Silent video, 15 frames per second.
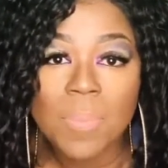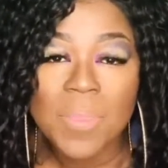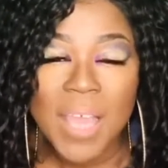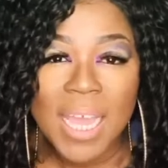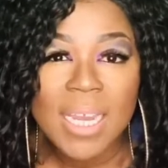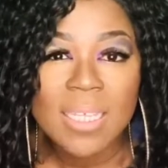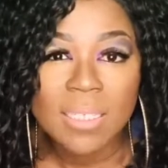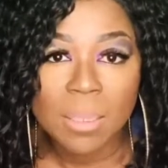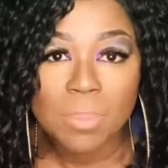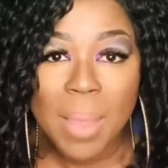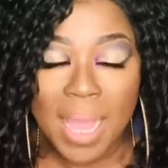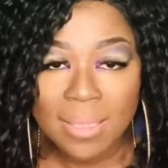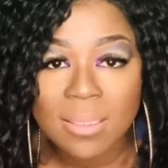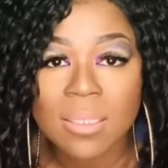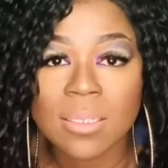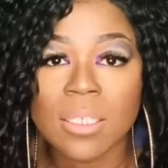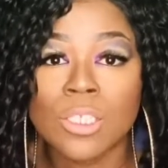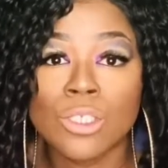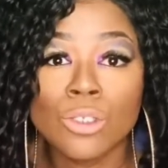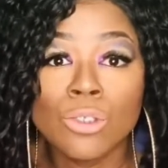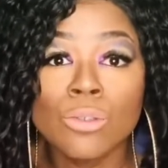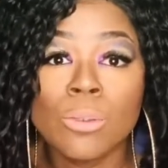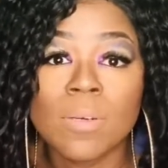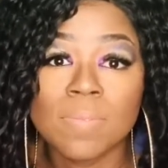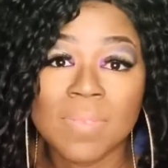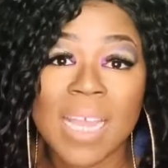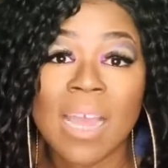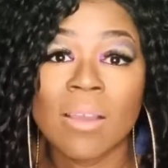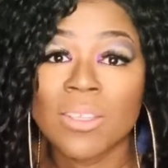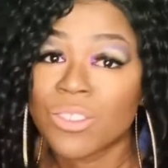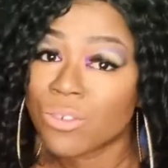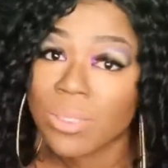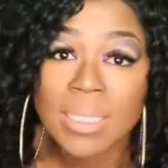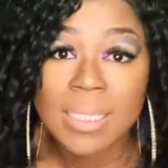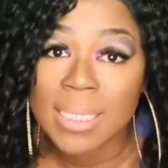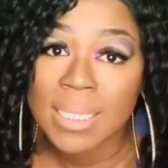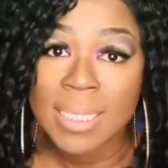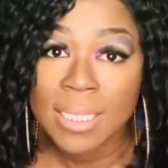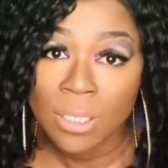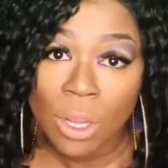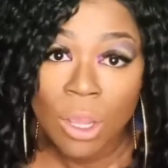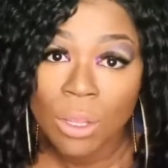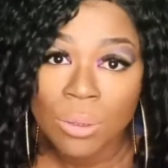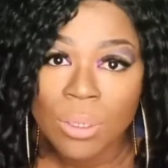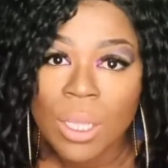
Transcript: that is a pattern that you have now intrinsically known.